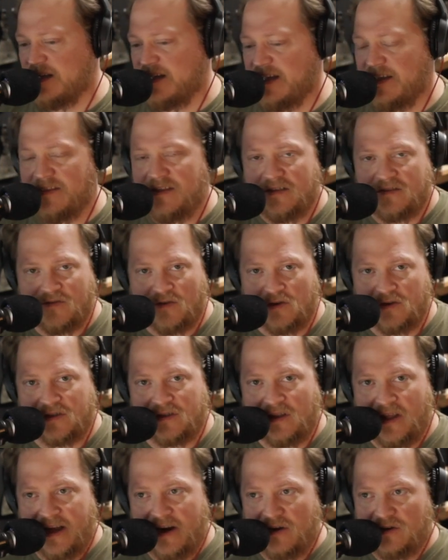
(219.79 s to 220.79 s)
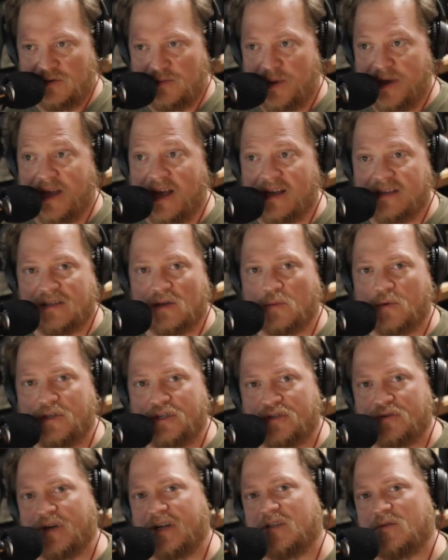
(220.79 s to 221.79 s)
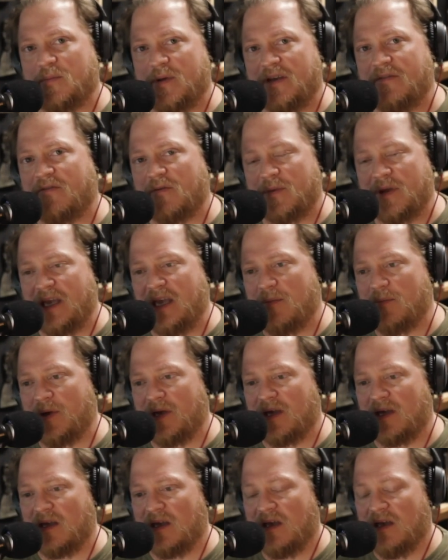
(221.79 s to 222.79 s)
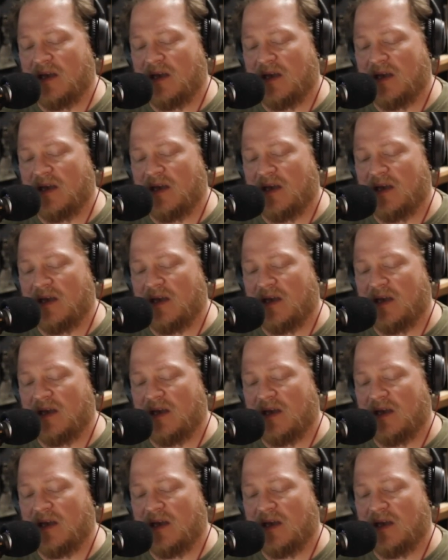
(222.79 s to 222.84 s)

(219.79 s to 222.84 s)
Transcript: in these first layers, because it restricts me from keeping,